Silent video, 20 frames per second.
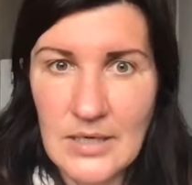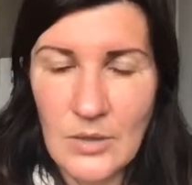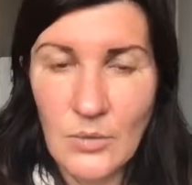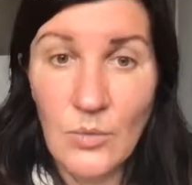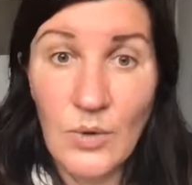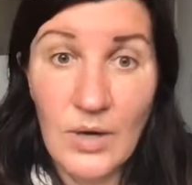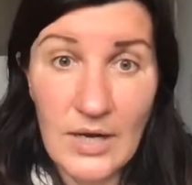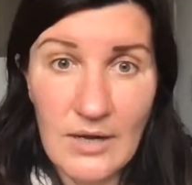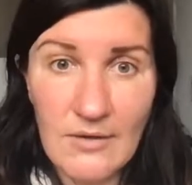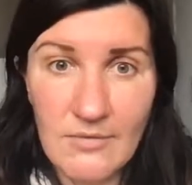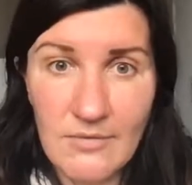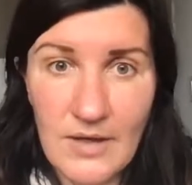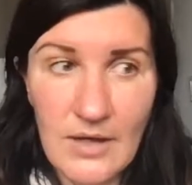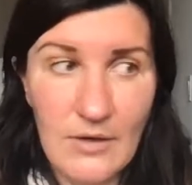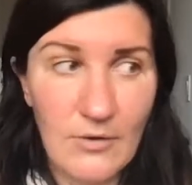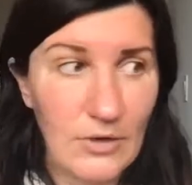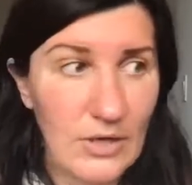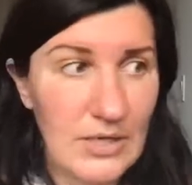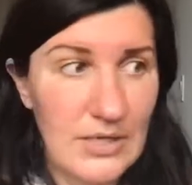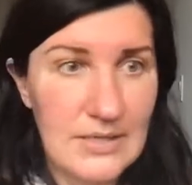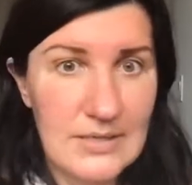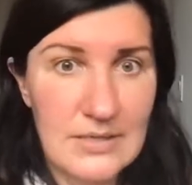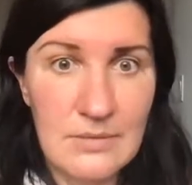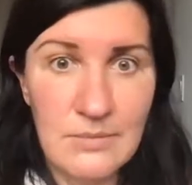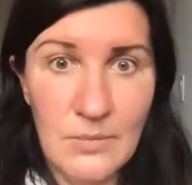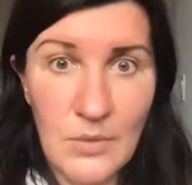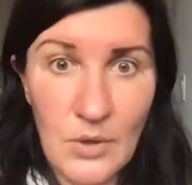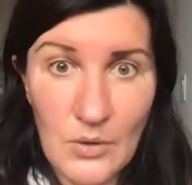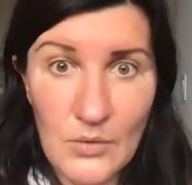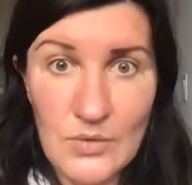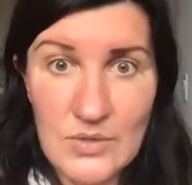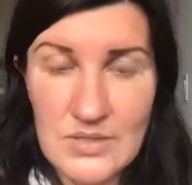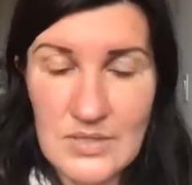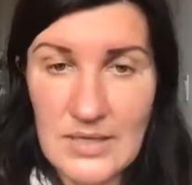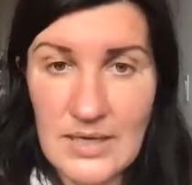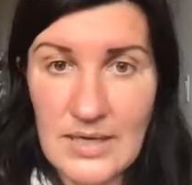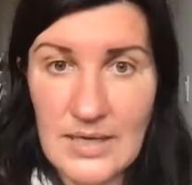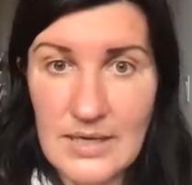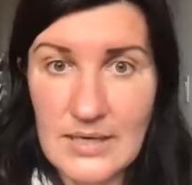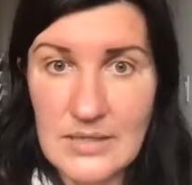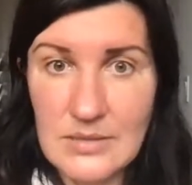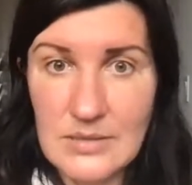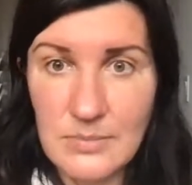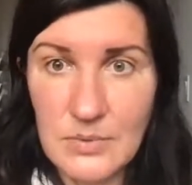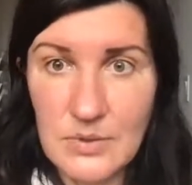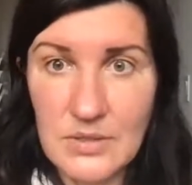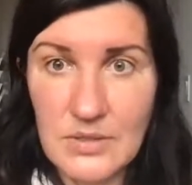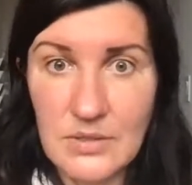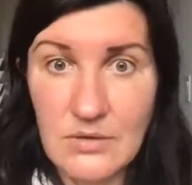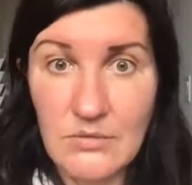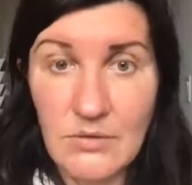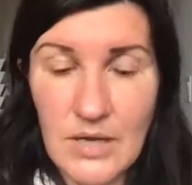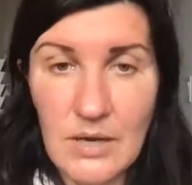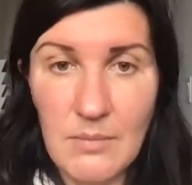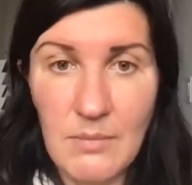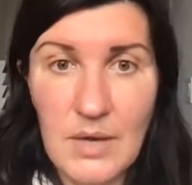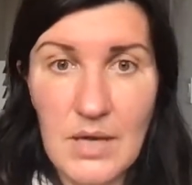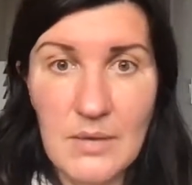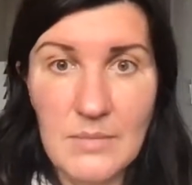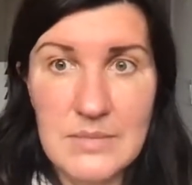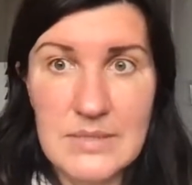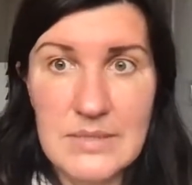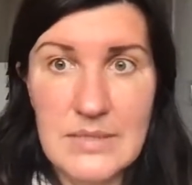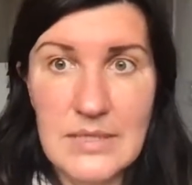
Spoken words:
what I found is the most expert career moms,